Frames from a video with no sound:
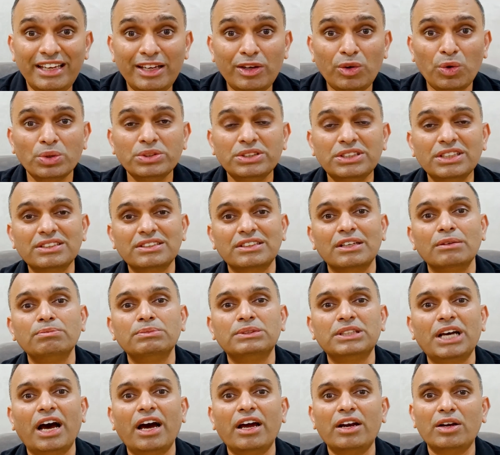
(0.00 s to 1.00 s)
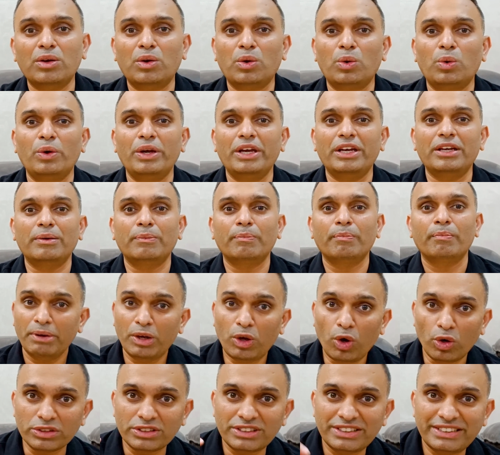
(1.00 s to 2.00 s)
ecosystem ecosystems are growing
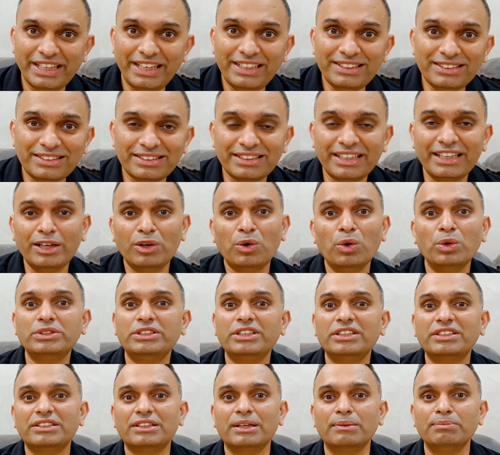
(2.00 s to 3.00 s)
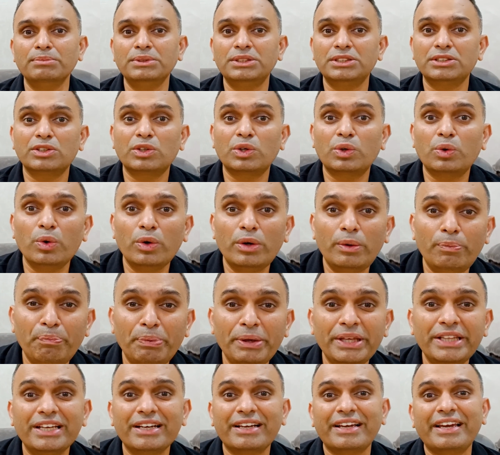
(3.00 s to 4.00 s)
because these ecosystems could
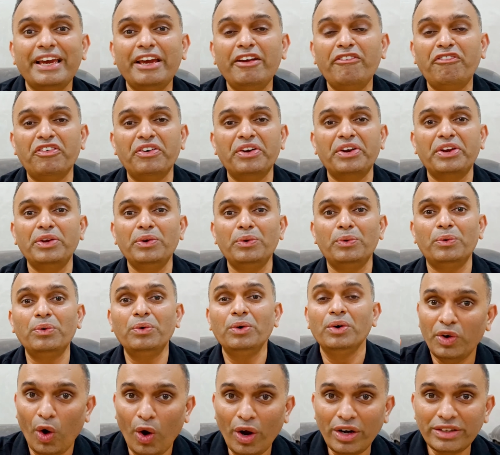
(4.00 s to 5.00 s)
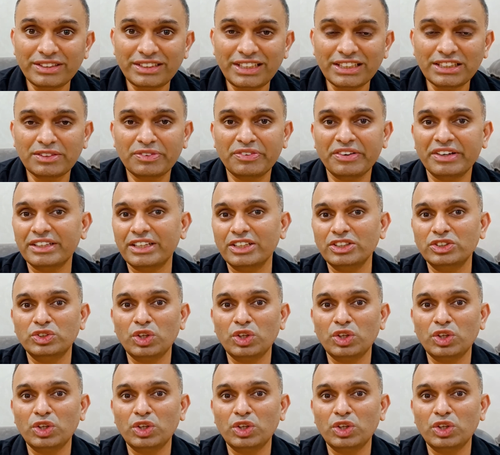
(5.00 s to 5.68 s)
be the key for you, not just for the